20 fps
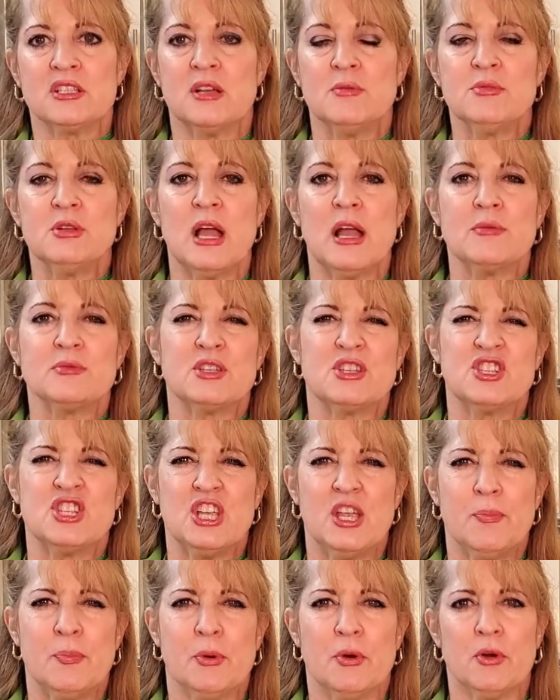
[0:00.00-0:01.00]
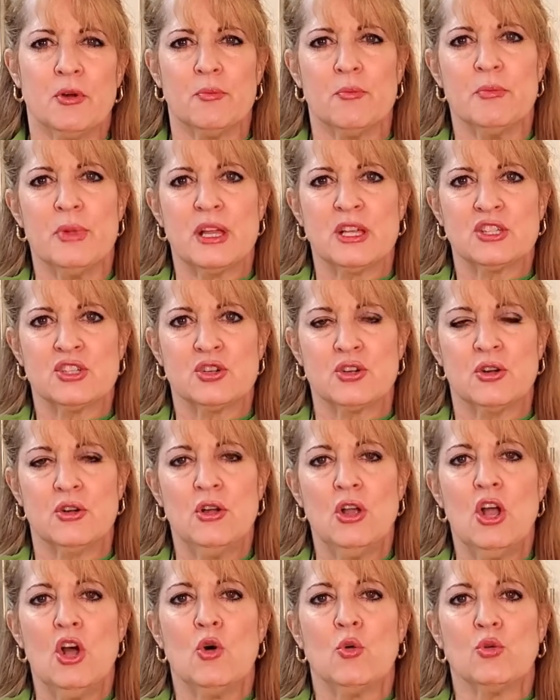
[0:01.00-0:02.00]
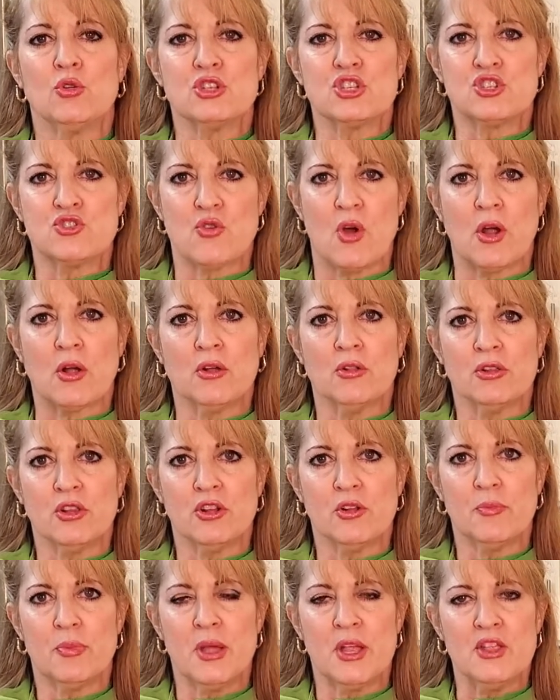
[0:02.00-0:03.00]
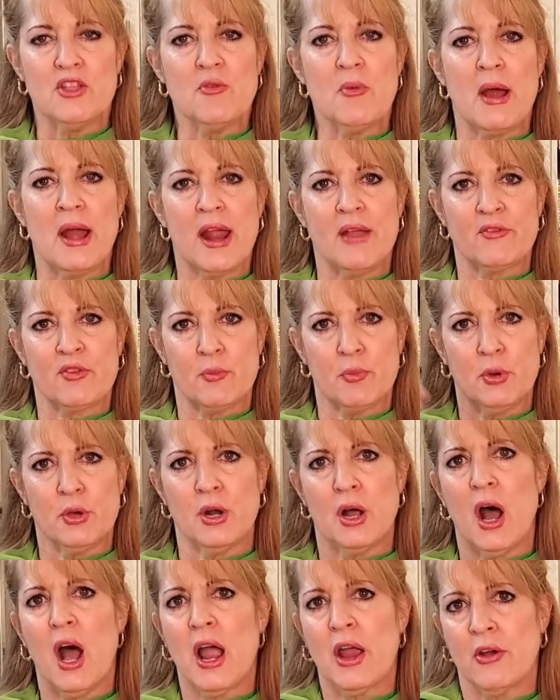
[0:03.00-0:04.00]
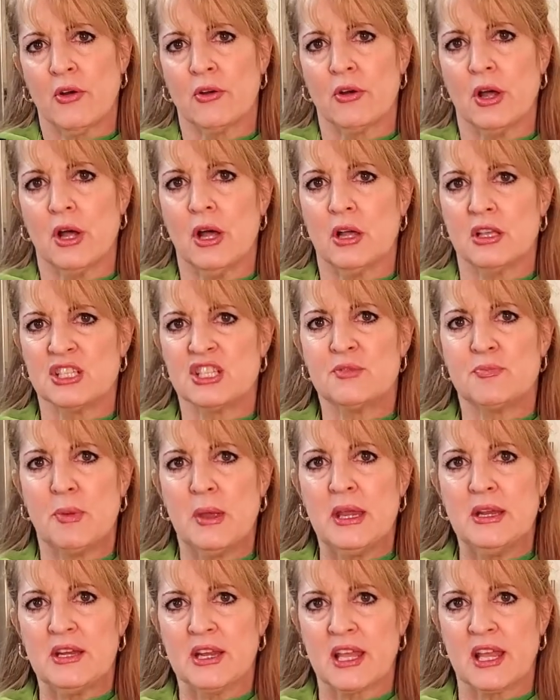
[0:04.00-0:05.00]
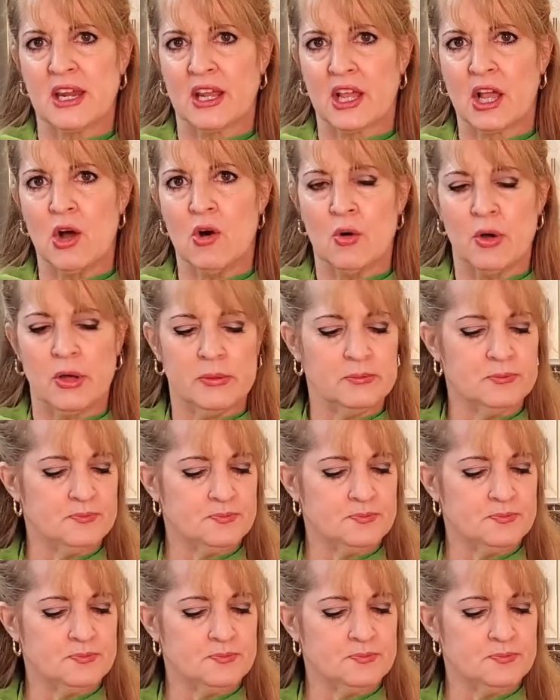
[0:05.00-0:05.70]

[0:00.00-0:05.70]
Sometimes a cheaper mixer will struggle a little bit and you might have to put a higher speed to get it going.